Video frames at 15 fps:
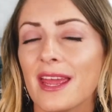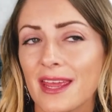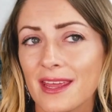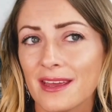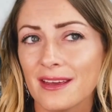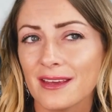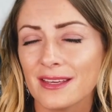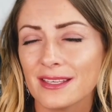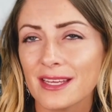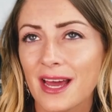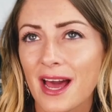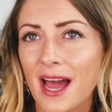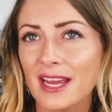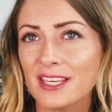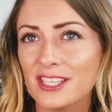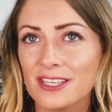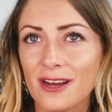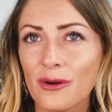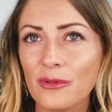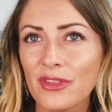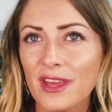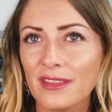And I
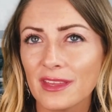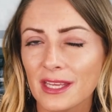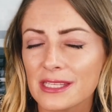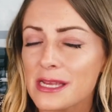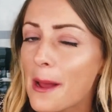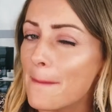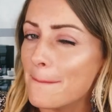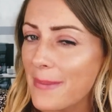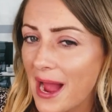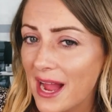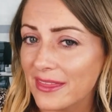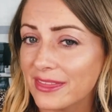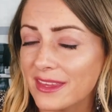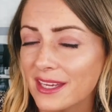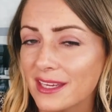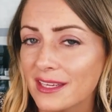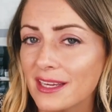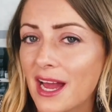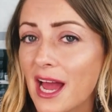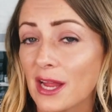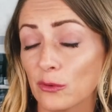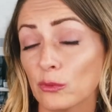don't think that's a bad
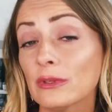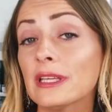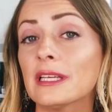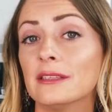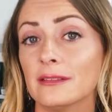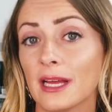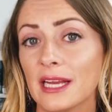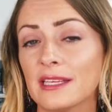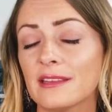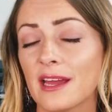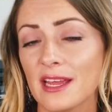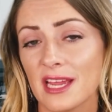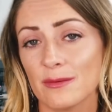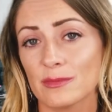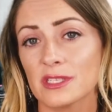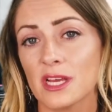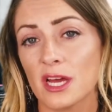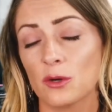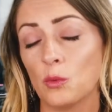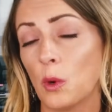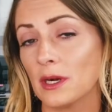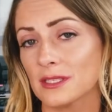thing. I really like that
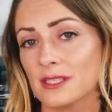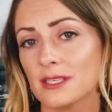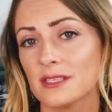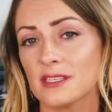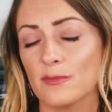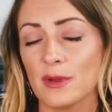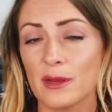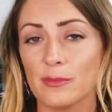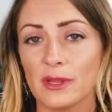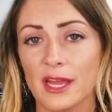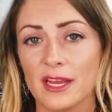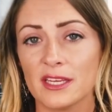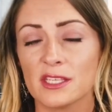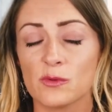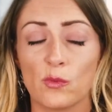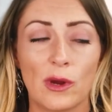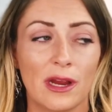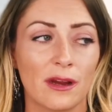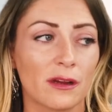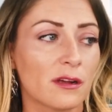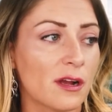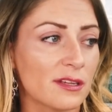Amazon wants this to be a place
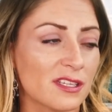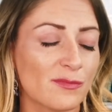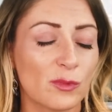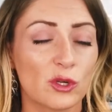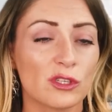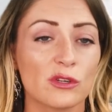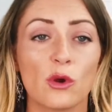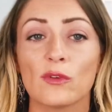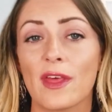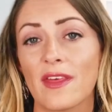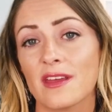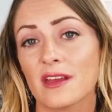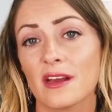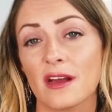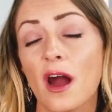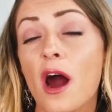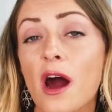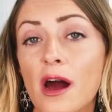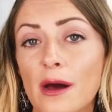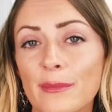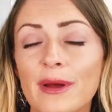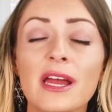where customers know they can
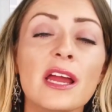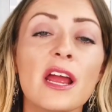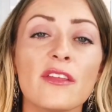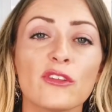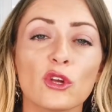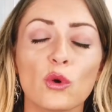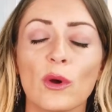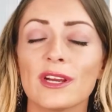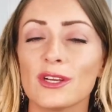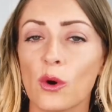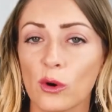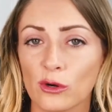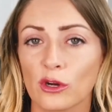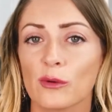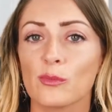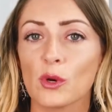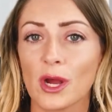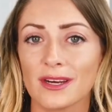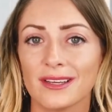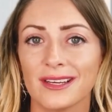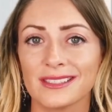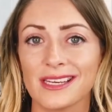come, they're going to order a
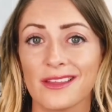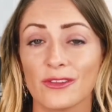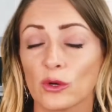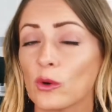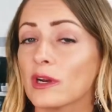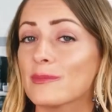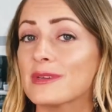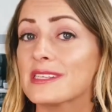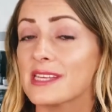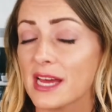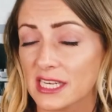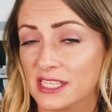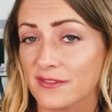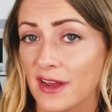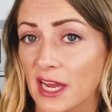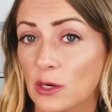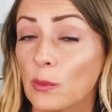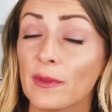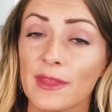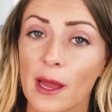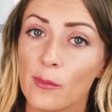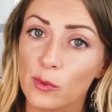product, and they're going to be satisfied
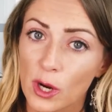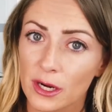with that